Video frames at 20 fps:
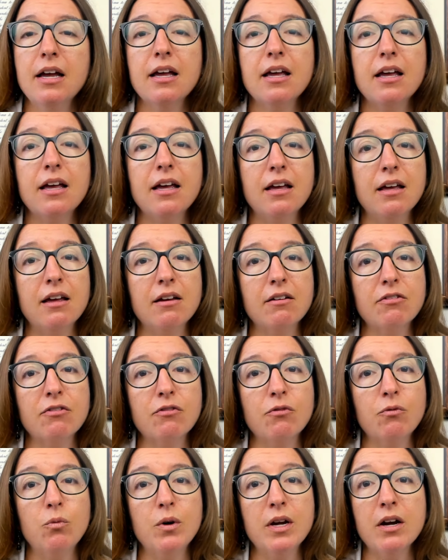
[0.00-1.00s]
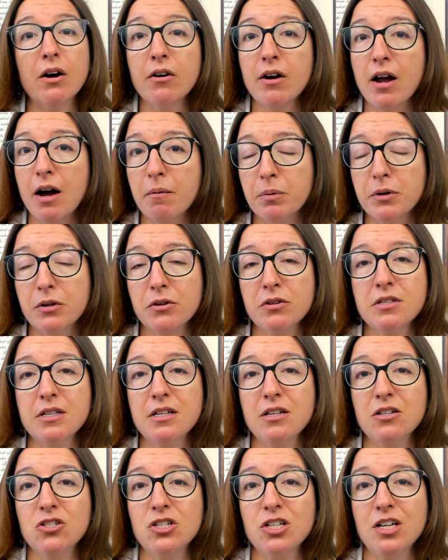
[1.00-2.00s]
If we are not
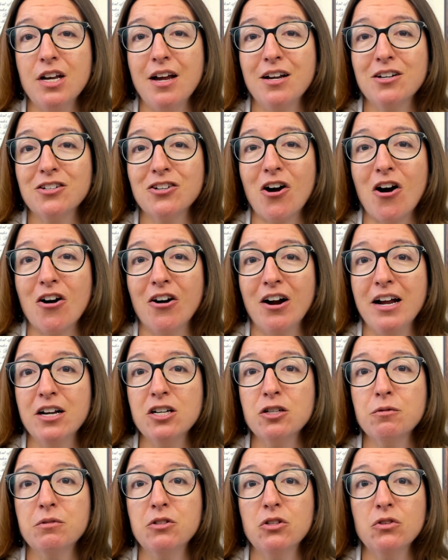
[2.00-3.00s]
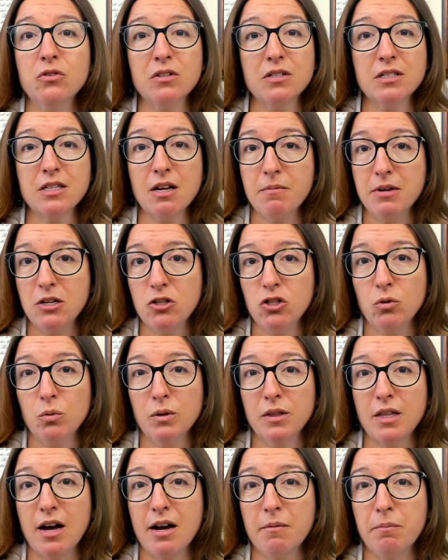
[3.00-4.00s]
producing G H R H due to some issue with
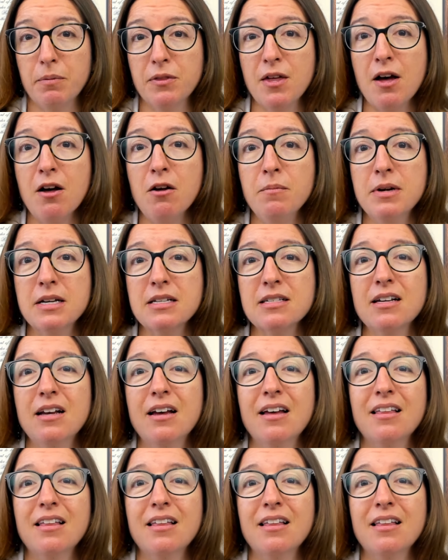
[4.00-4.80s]
the hypothalamus,